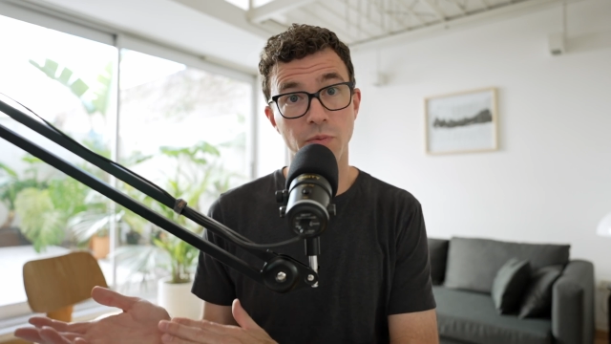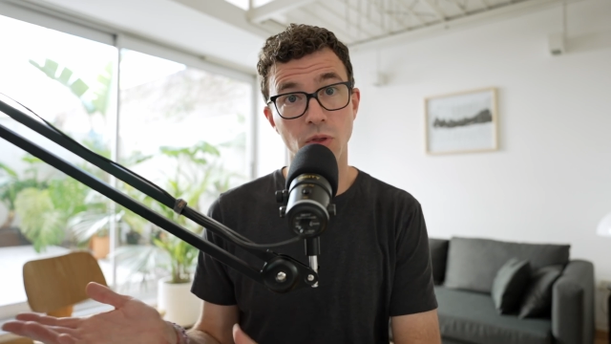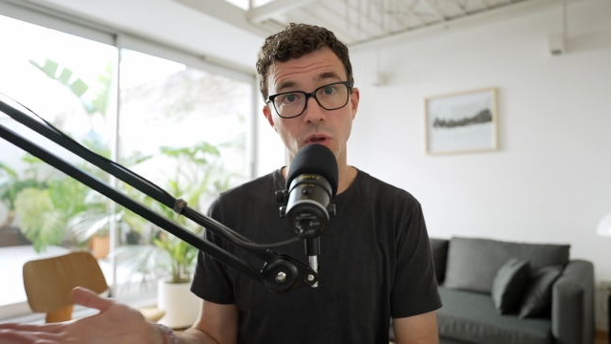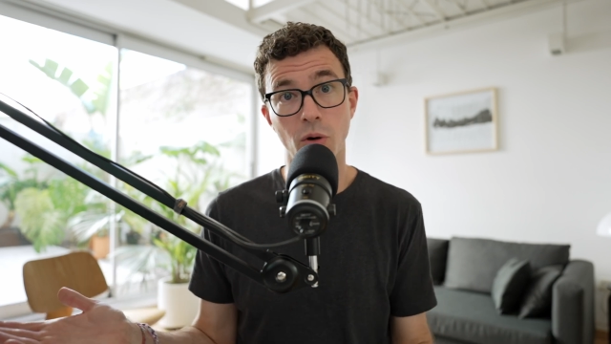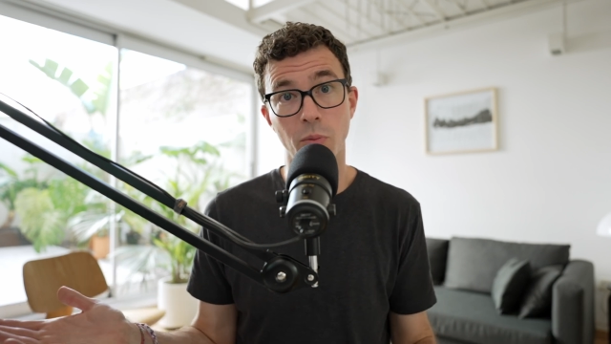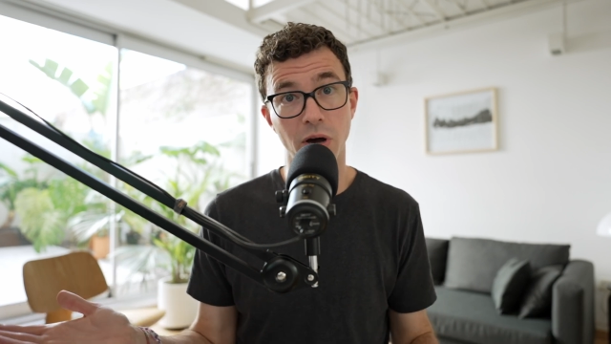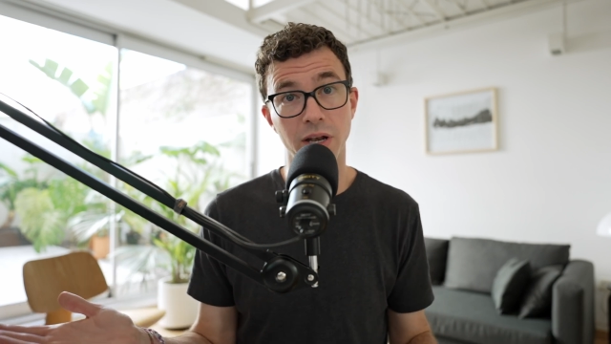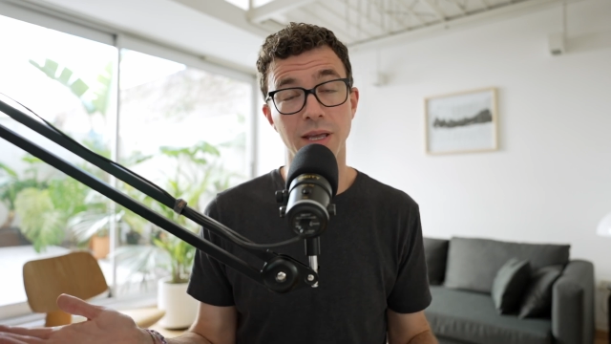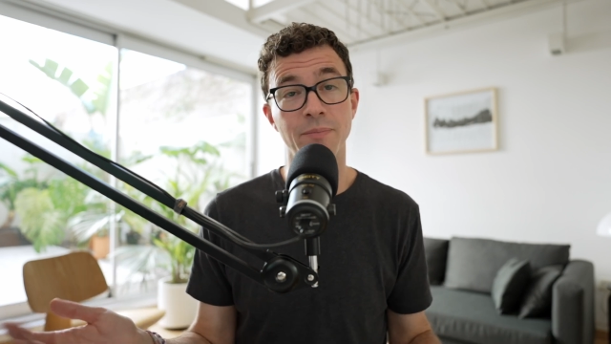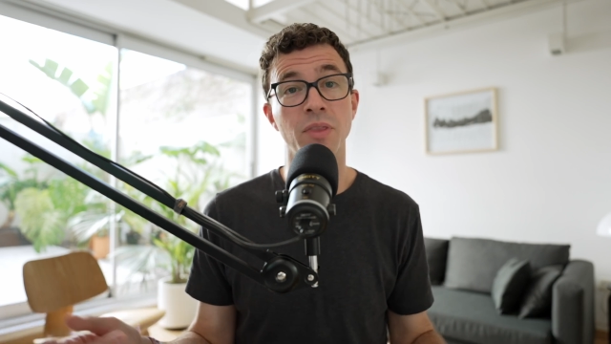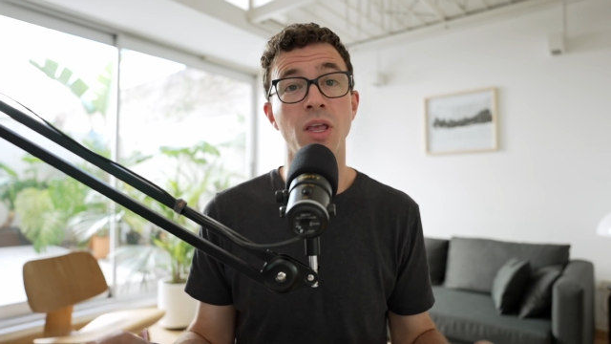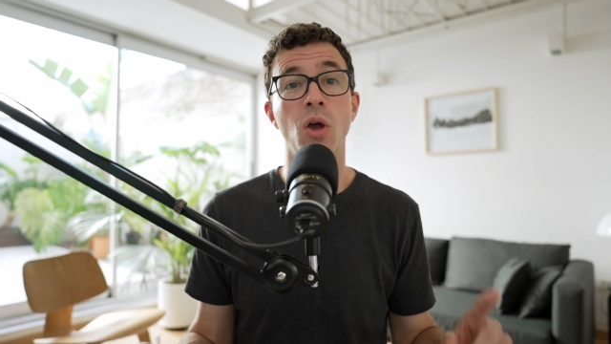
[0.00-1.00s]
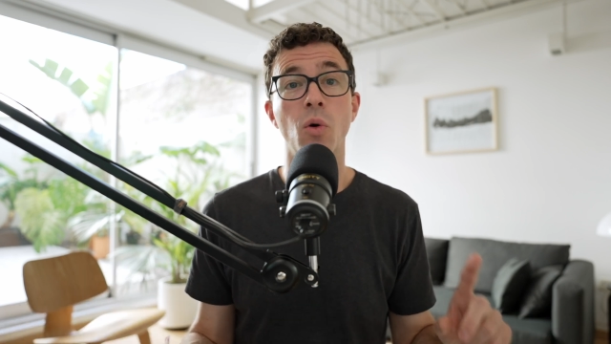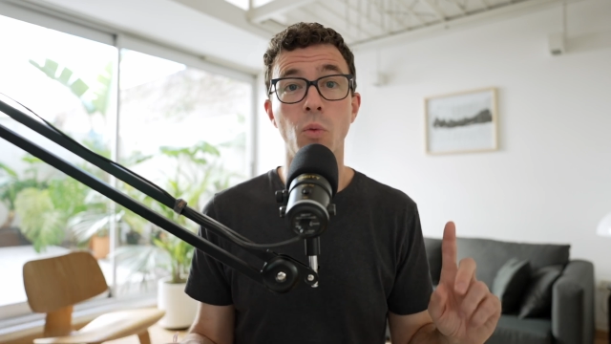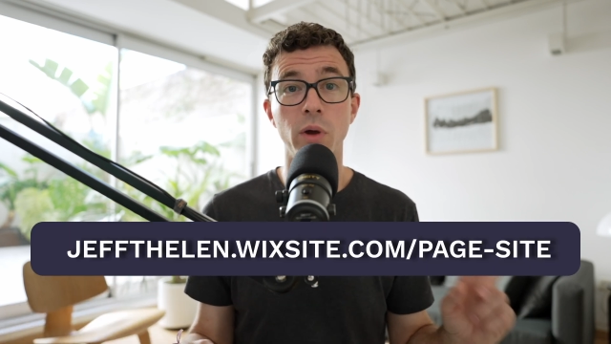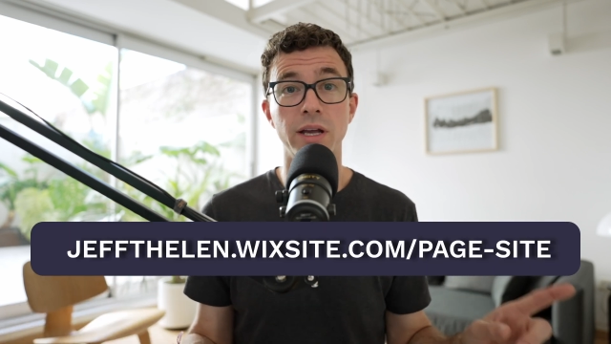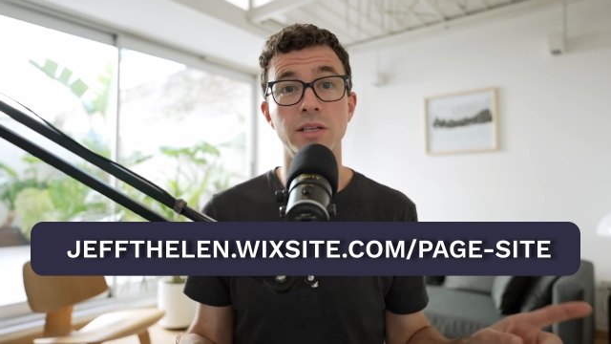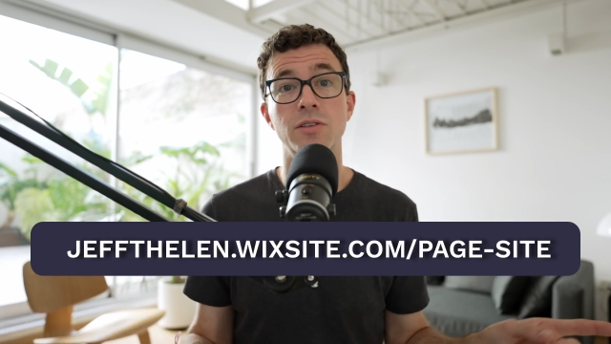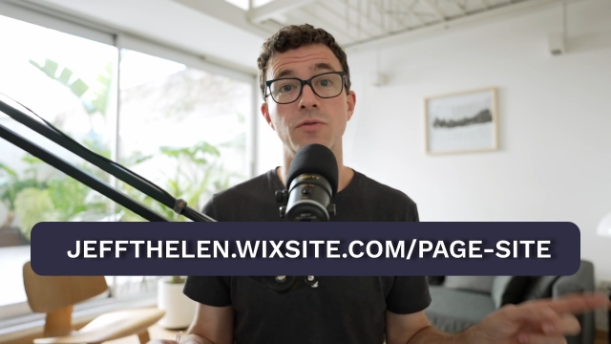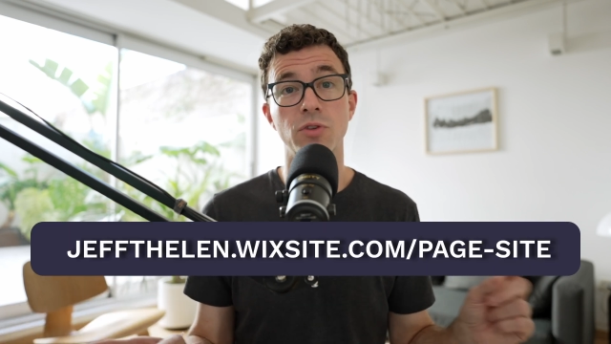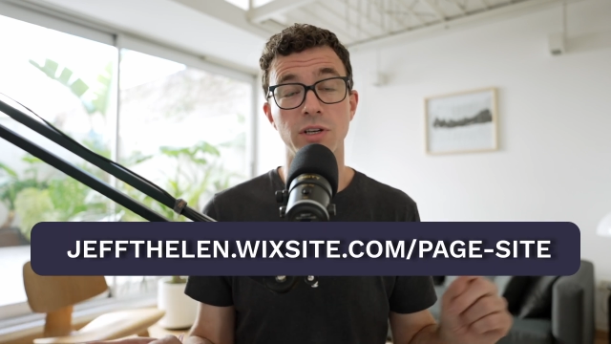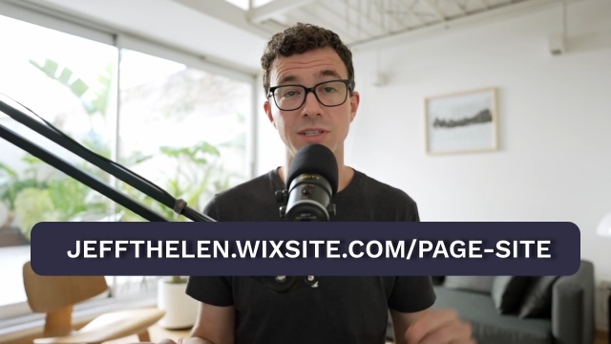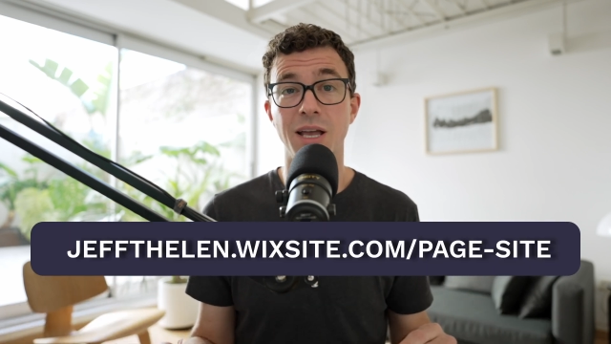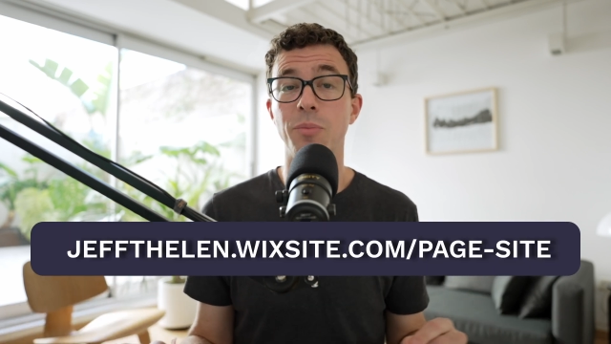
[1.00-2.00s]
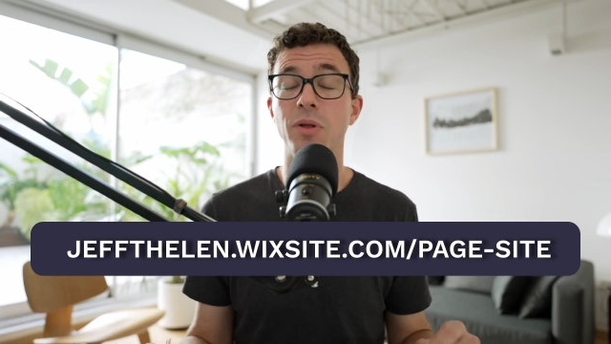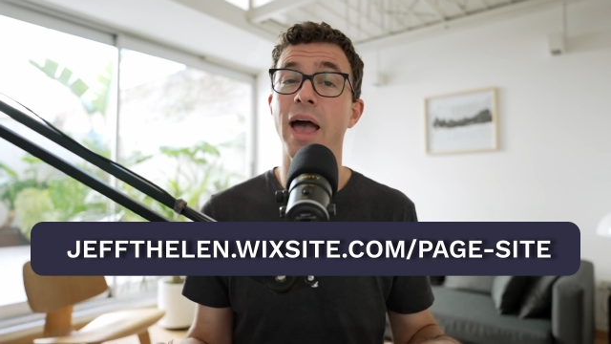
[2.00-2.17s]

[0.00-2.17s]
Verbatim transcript: no money. Wix, for example,